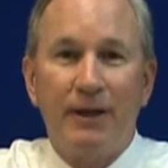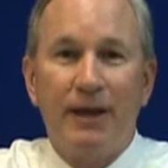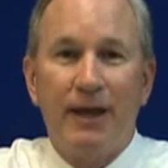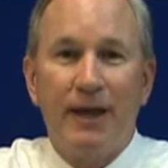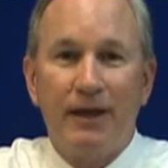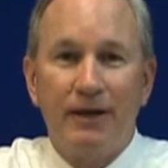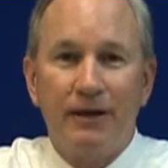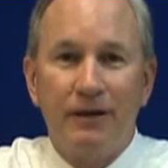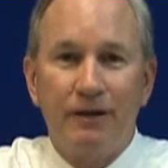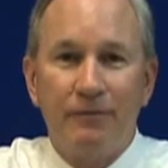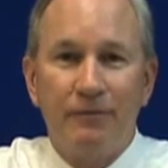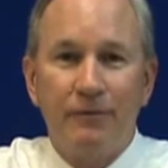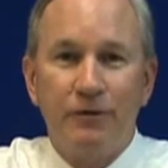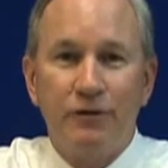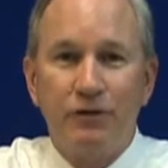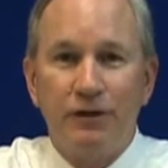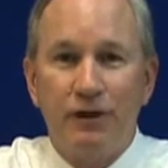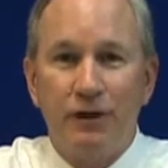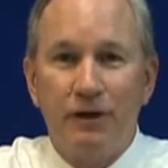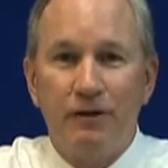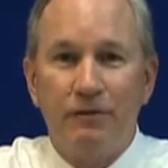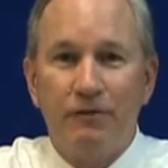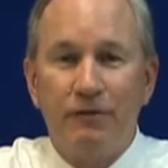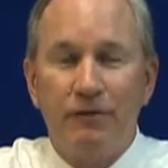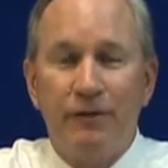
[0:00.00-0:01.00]
a candidate for
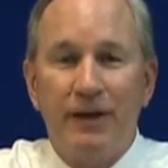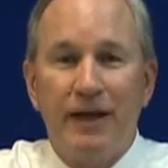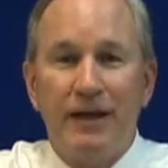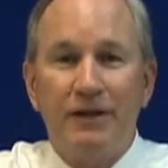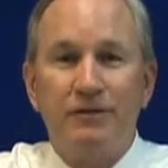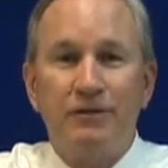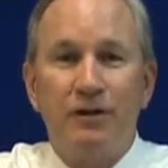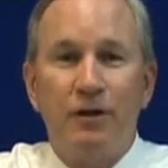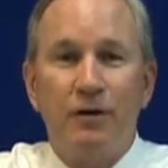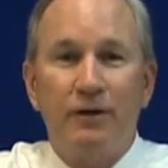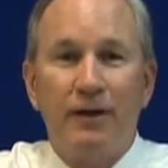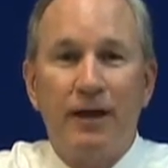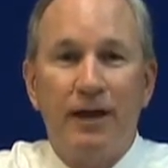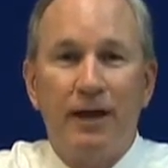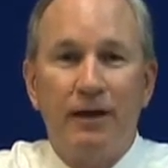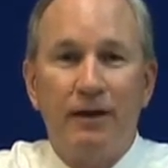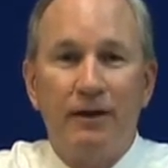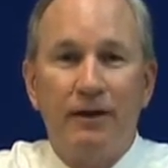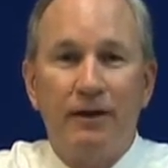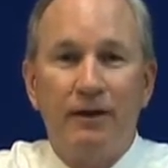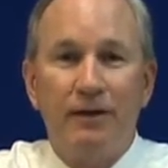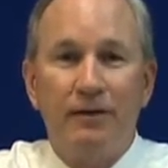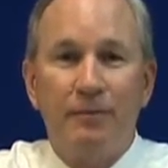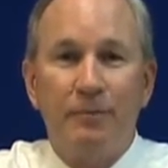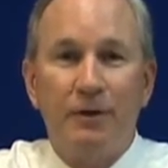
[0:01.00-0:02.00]
sheriff of Nassau
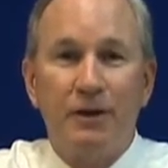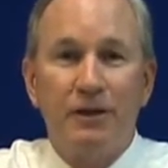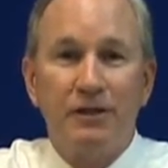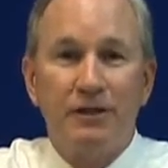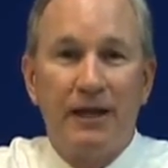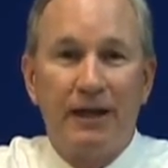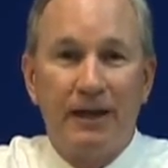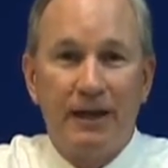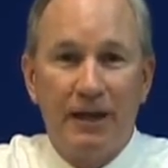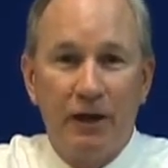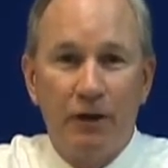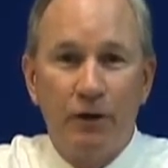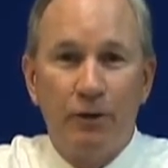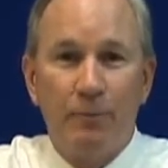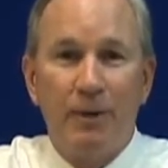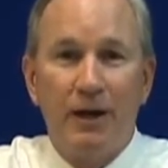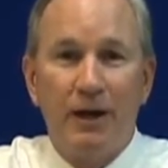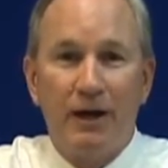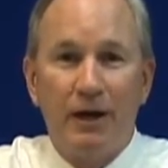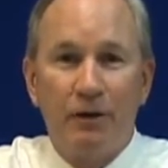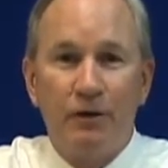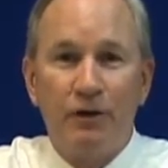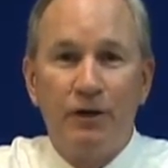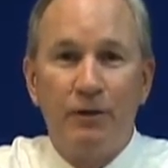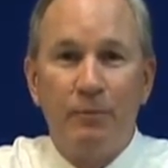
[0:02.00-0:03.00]
County because I care
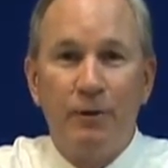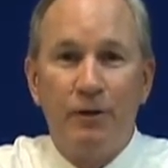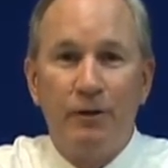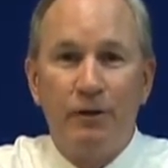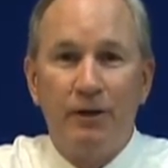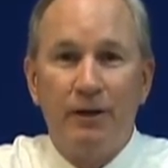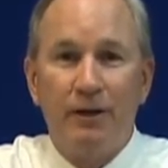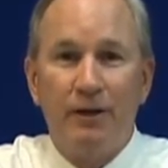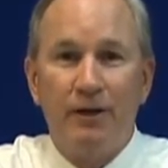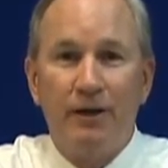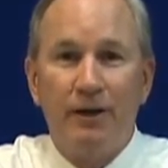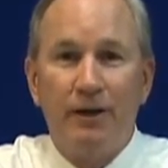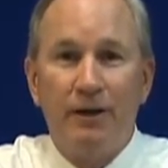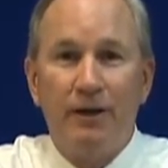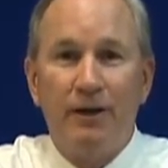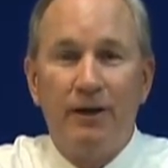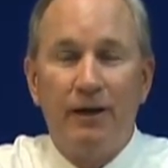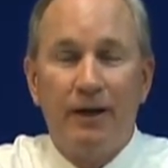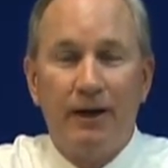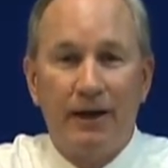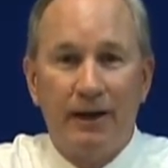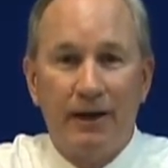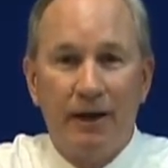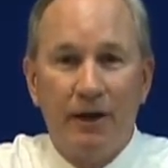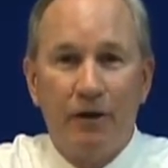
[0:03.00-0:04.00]
about our community
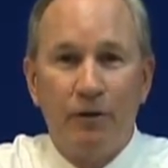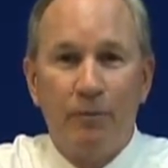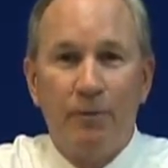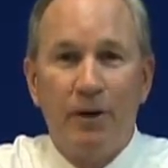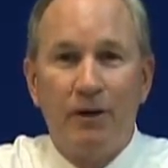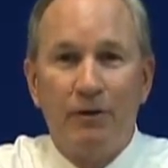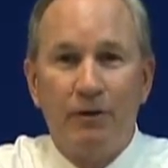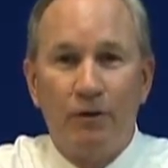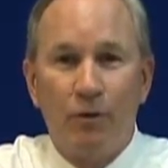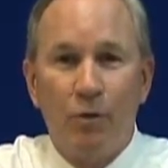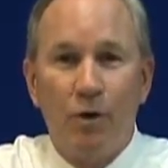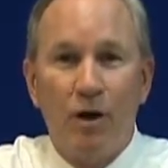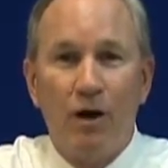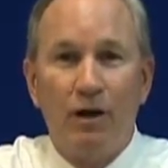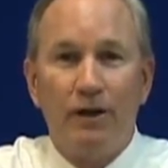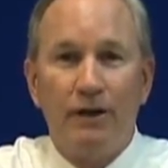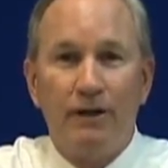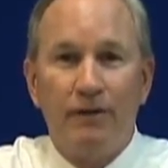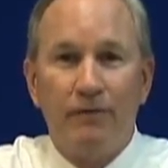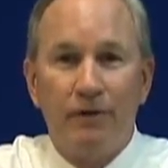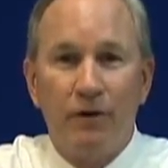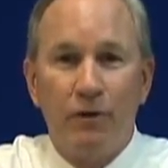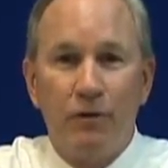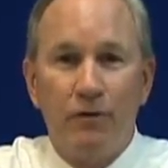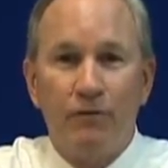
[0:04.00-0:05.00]
and I care about the quality
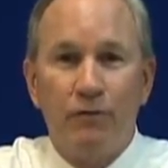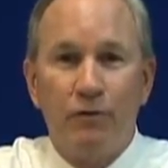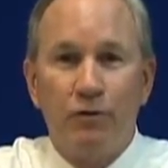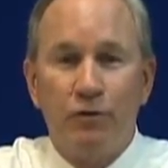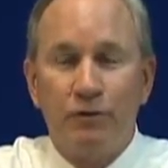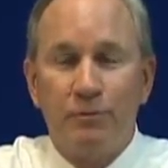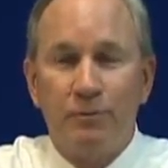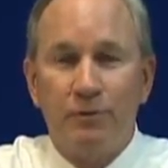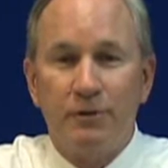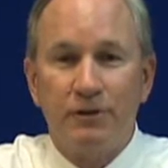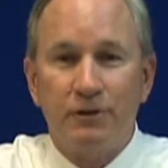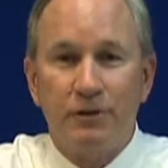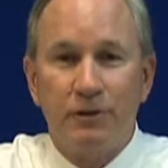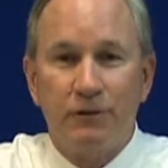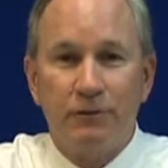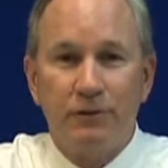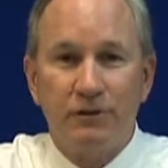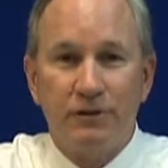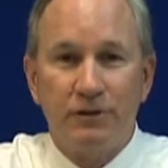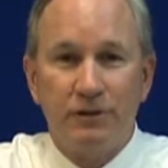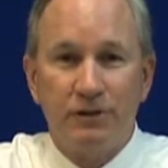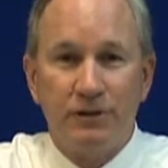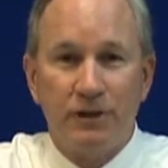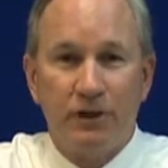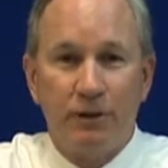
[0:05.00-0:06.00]
of law enforcement
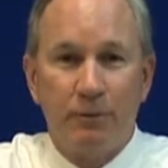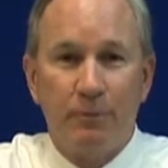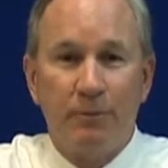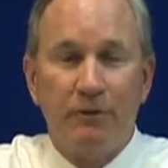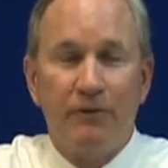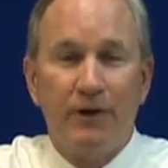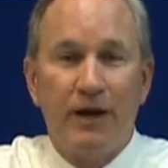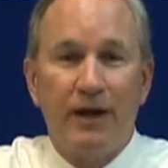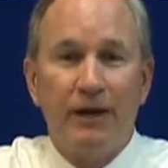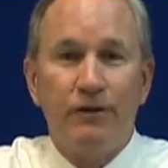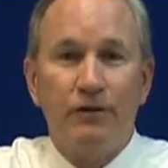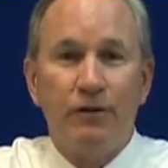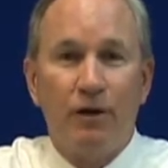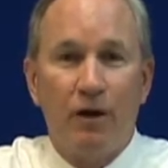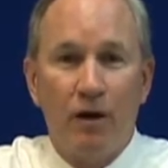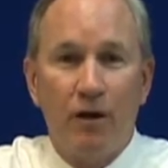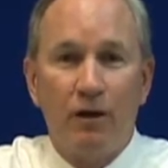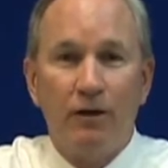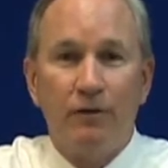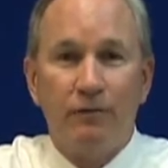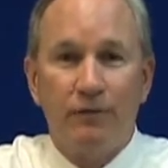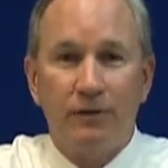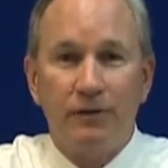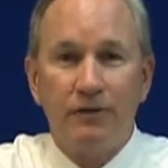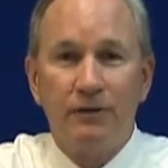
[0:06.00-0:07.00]
services that are provided to
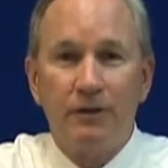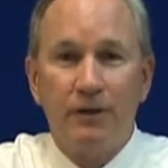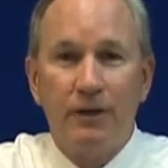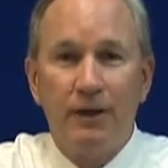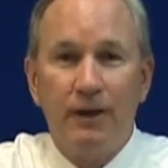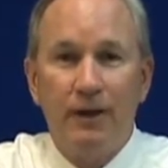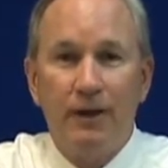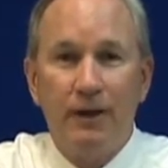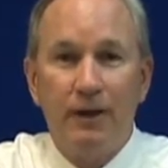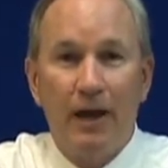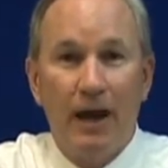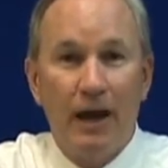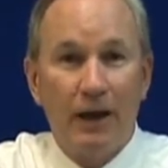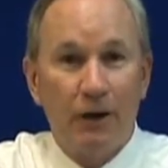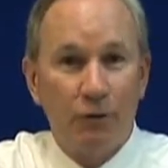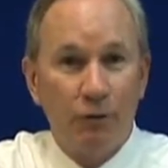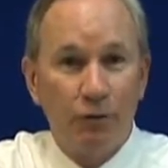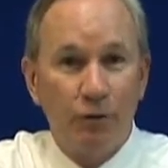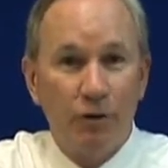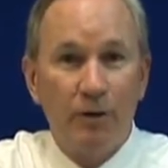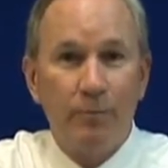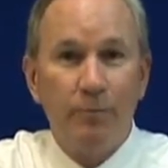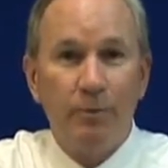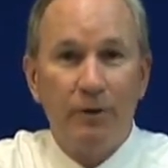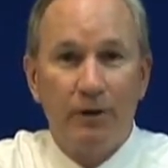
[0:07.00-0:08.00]
all of us. I
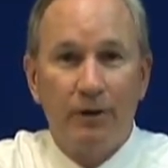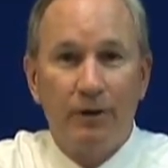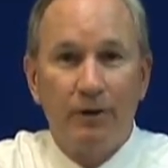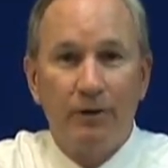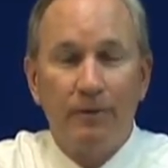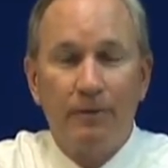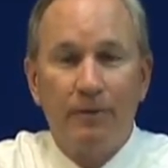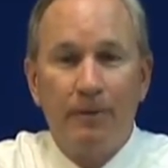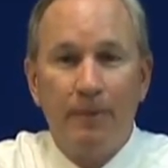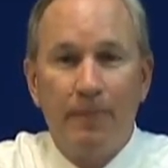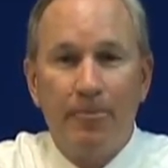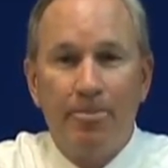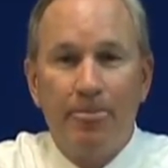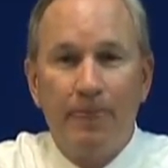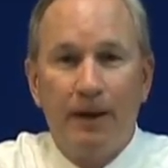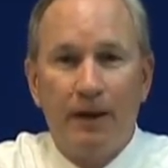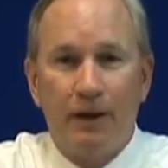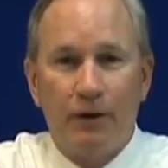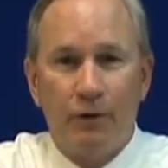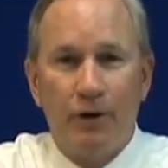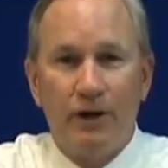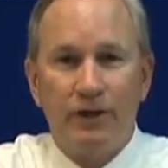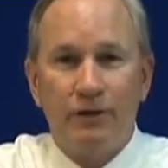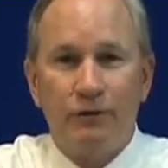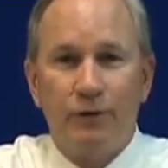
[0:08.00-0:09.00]
grew up here. I
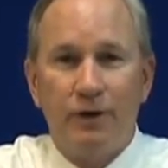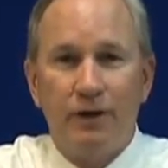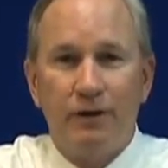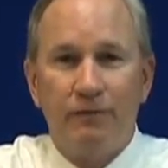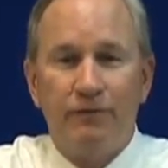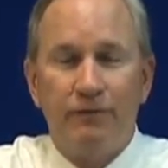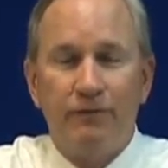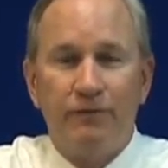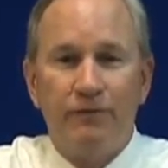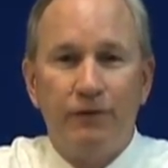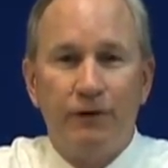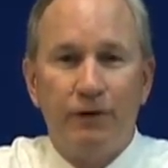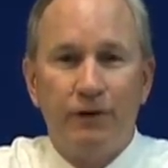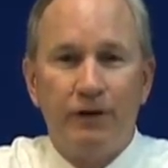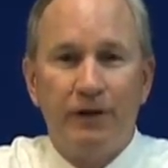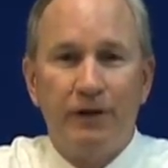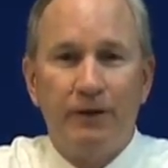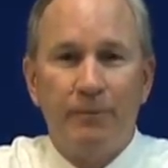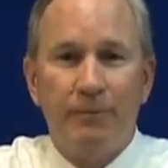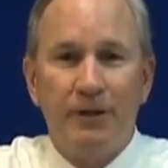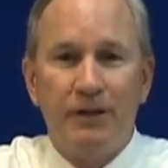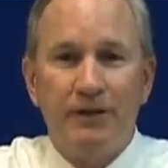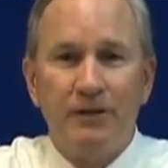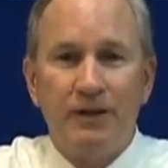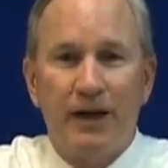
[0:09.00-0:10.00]
graduated from
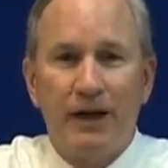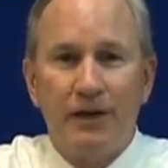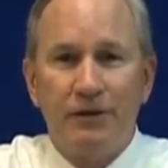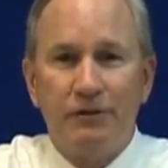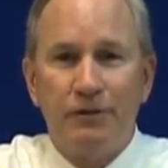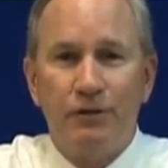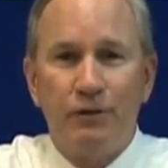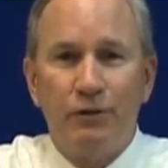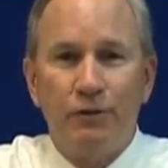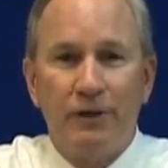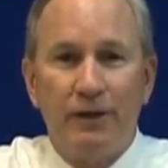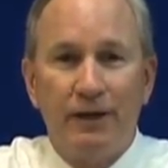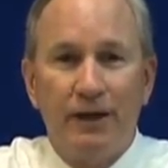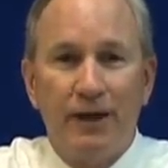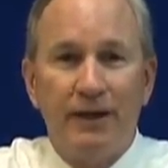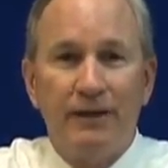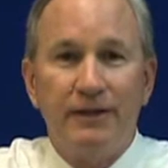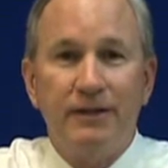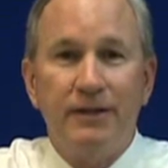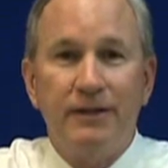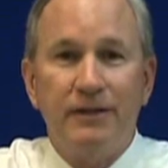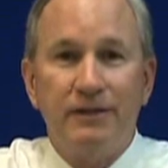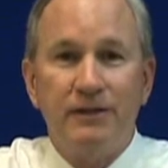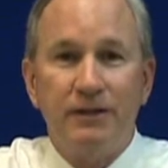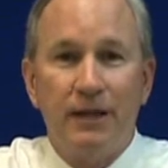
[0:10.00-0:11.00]
Fernandina Beach High School in
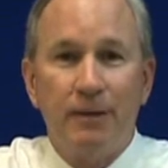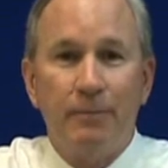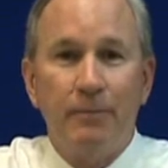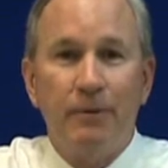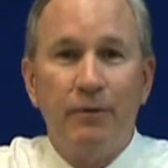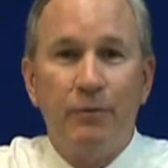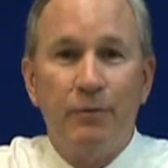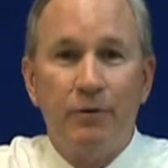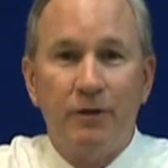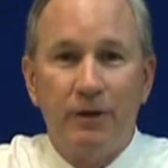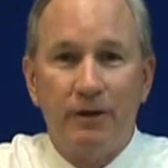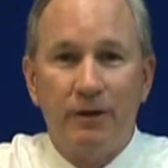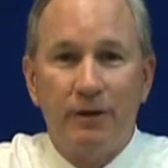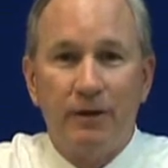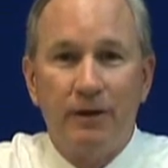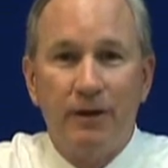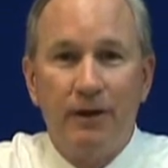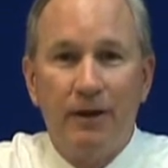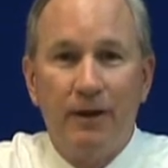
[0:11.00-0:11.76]
1971.